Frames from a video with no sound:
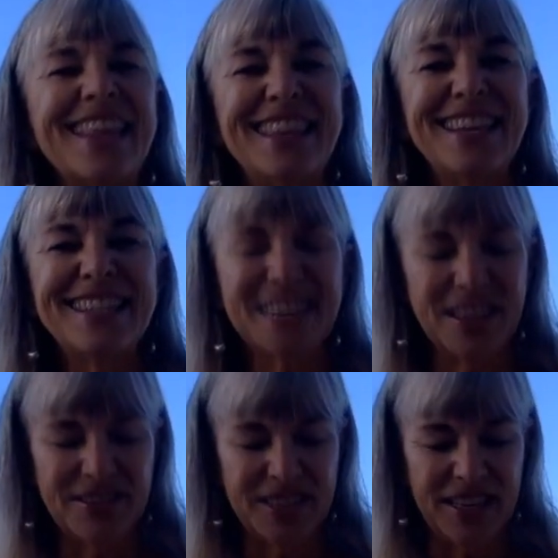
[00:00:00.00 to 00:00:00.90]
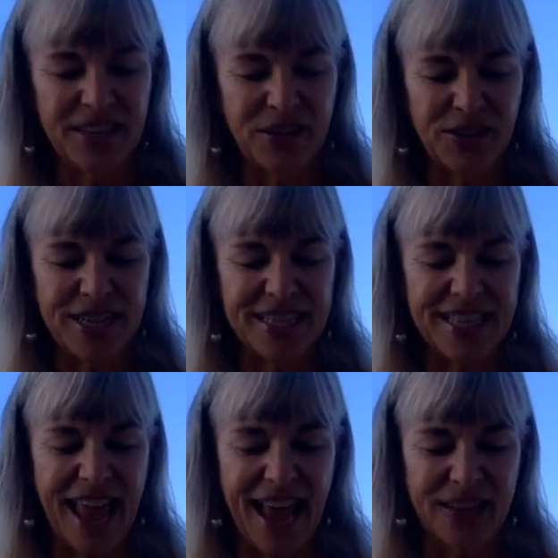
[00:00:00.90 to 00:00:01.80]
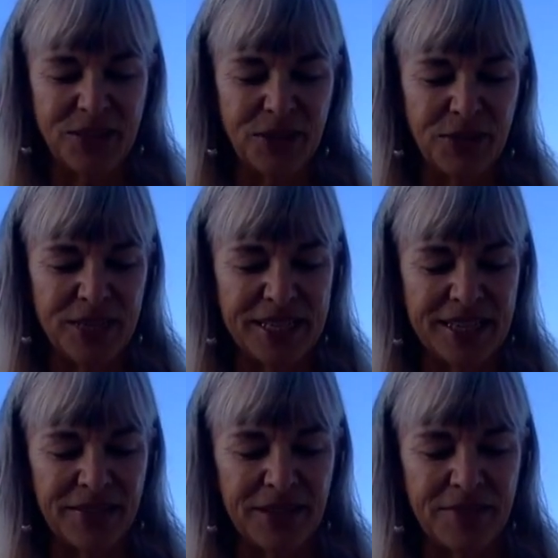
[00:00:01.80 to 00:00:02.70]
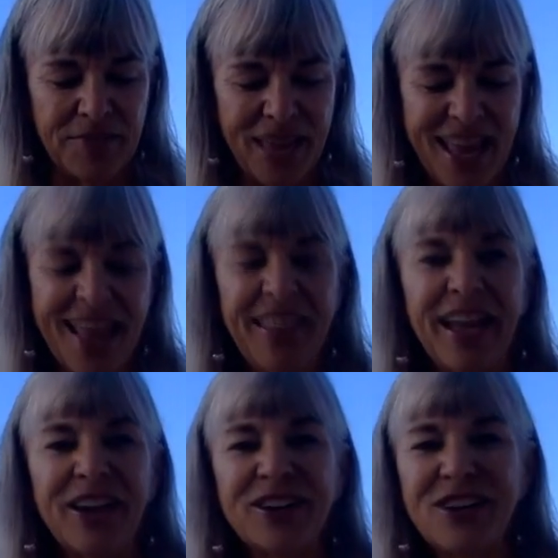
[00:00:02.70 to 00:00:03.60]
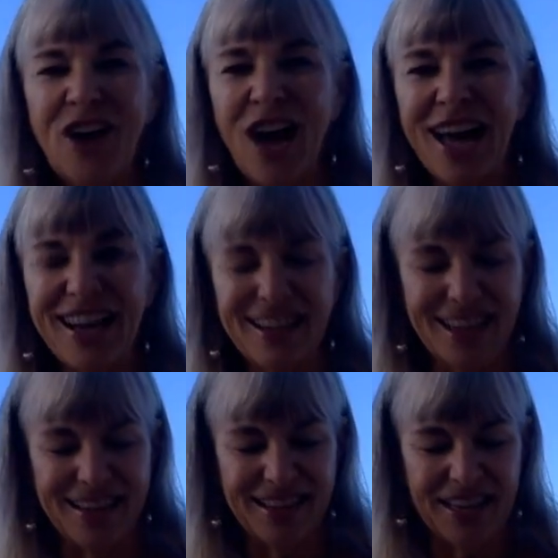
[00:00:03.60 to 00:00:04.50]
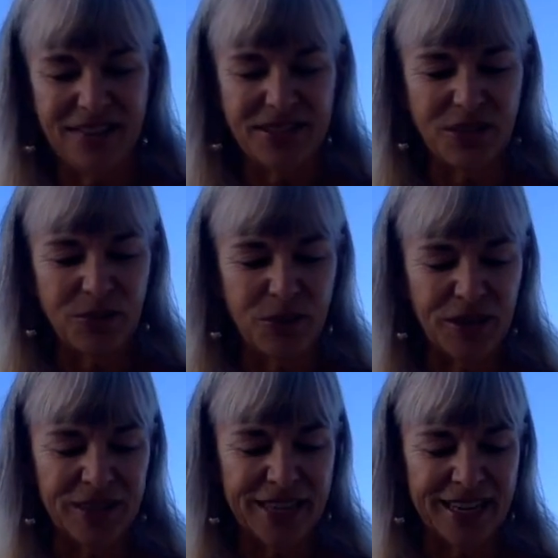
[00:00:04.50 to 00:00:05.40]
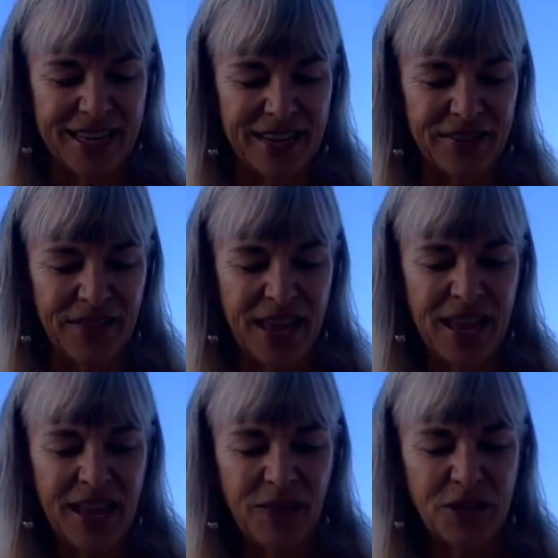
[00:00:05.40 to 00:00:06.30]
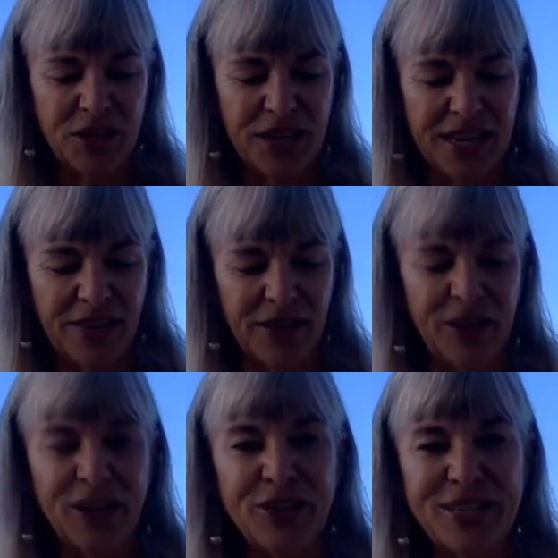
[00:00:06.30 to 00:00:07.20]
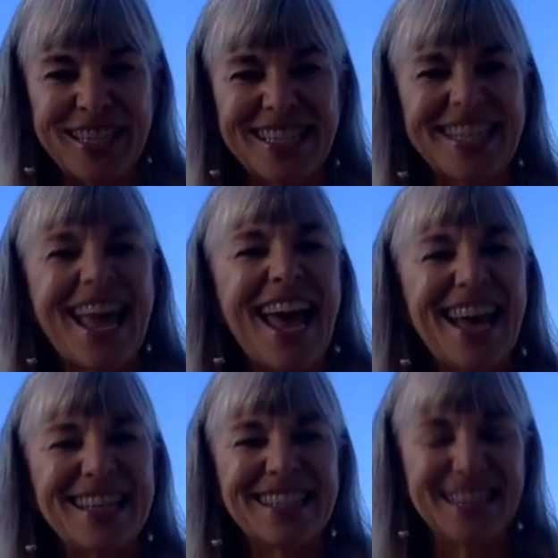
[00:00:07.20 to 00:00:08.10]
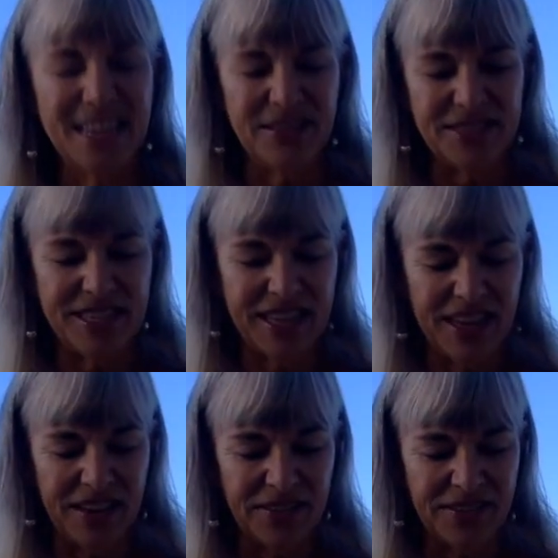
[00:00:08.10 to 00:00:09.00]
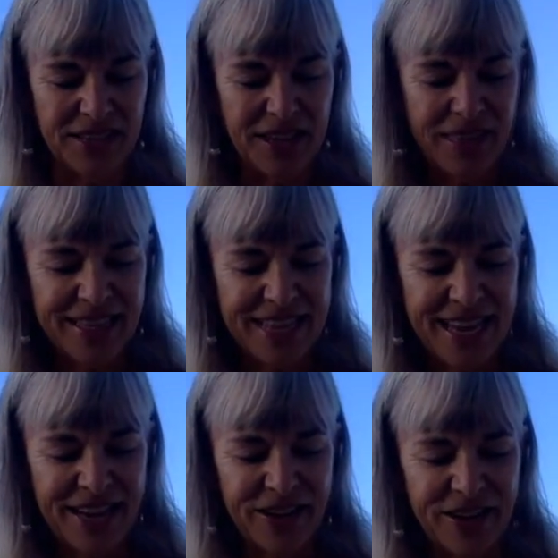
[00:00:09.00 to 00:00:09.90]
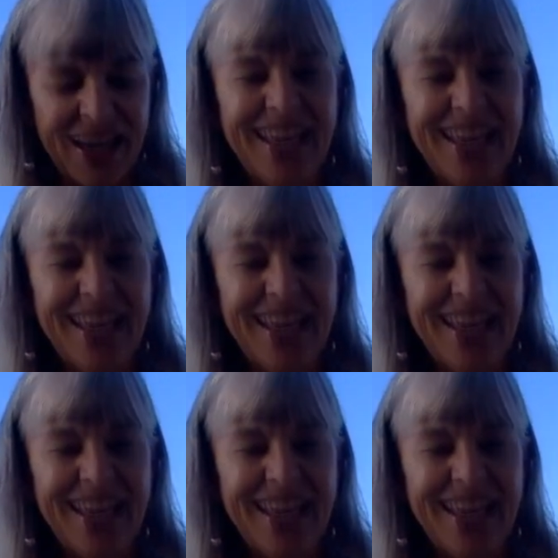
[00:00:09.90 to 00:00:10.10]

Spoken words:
these gifts increase as we receive them. They are not like the gifts the world can give, in which the giver loses as he gives the gift. The taker